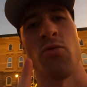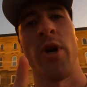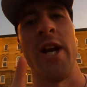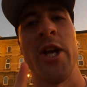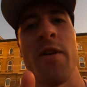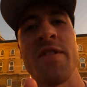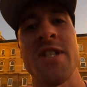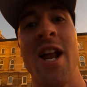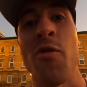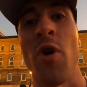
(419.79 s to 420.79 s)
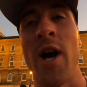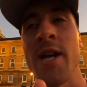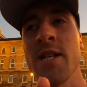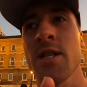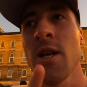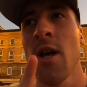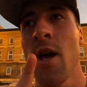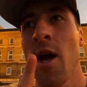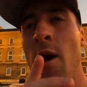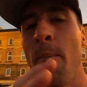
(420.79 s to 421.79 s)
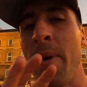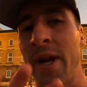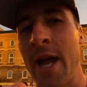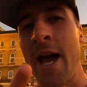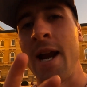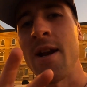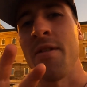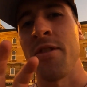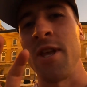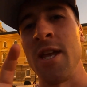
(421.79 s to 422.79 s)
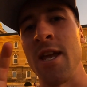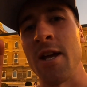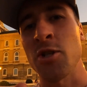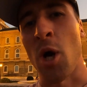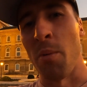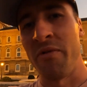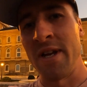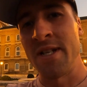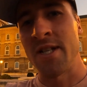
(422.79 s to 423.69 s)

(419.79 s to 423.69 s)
is really good for sunrise but again the top of it